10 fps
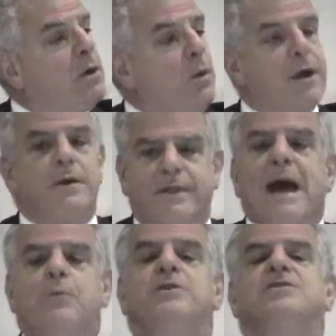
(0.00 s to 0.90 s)
where
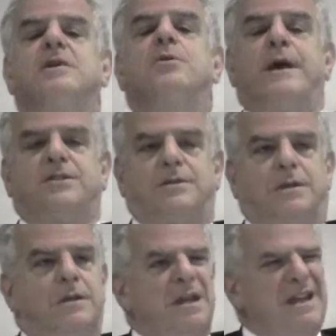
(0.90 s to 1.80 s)
that was the
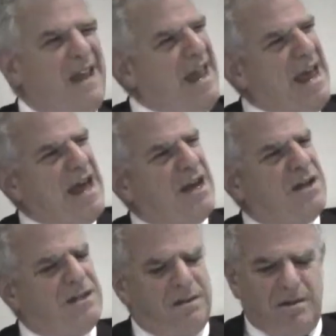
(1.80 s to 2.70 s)
question.
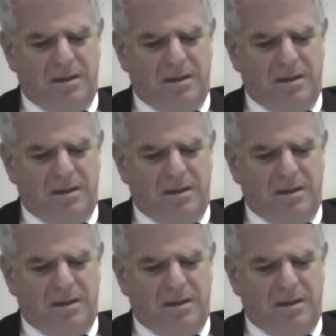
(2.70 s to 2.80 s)
And,